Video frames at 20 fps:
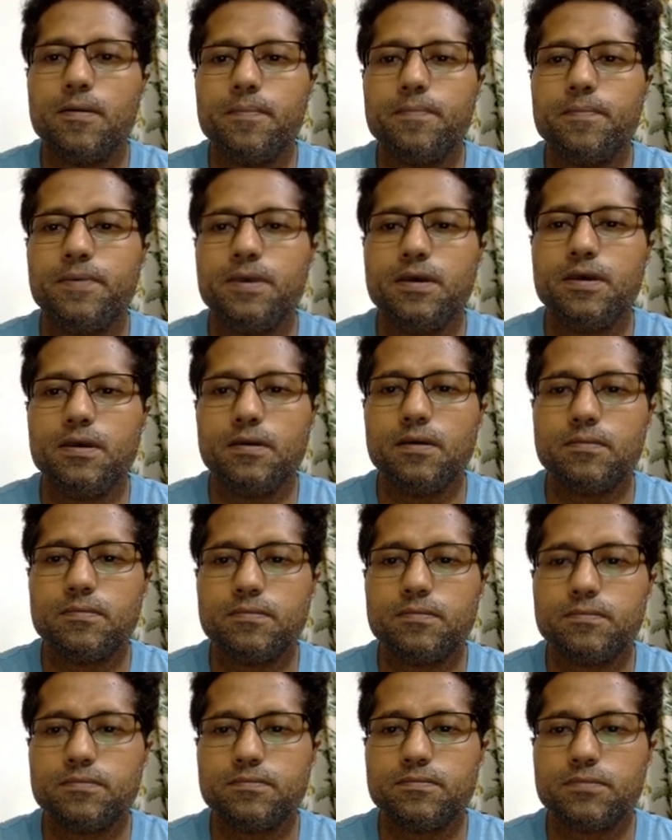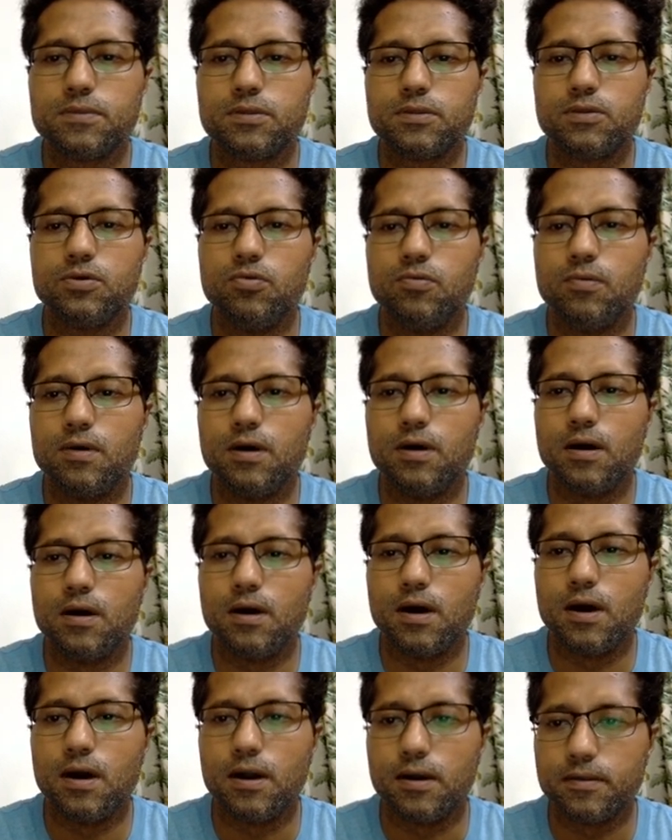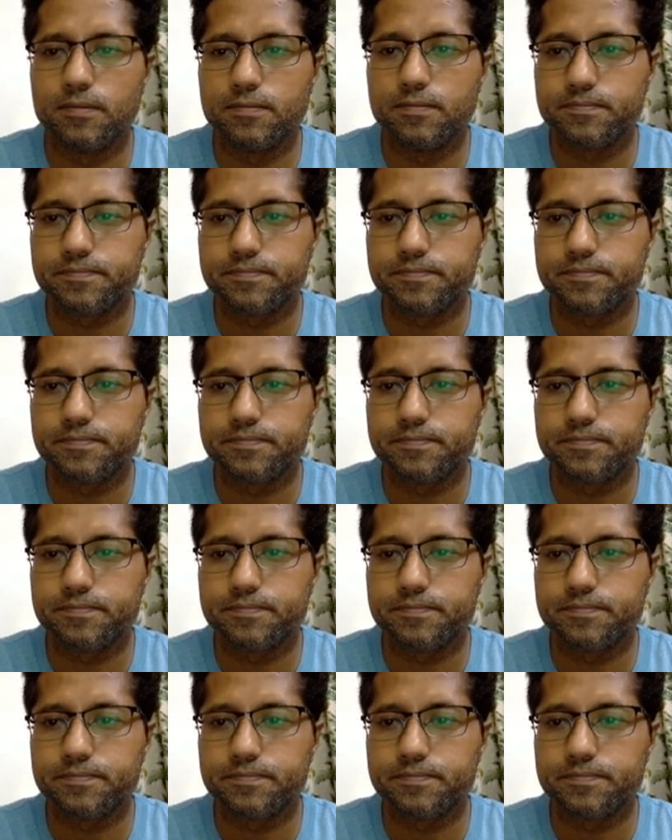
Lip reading: PQR.